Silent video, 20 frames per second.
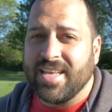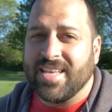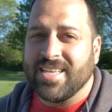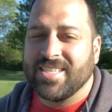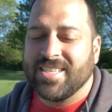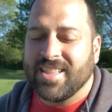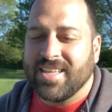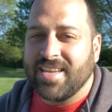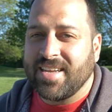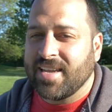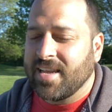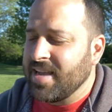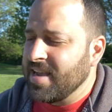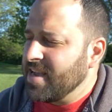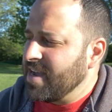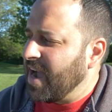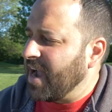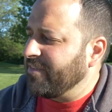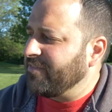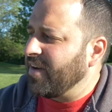easily.
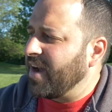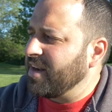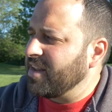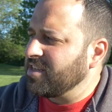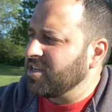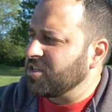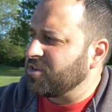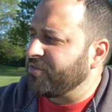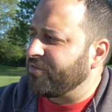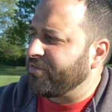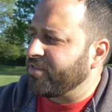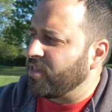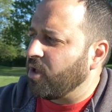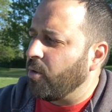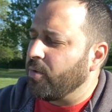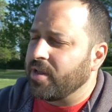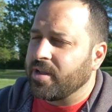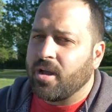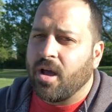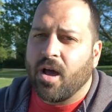I find it just
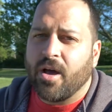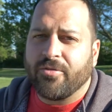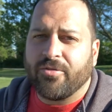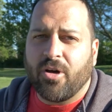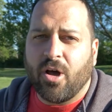floating off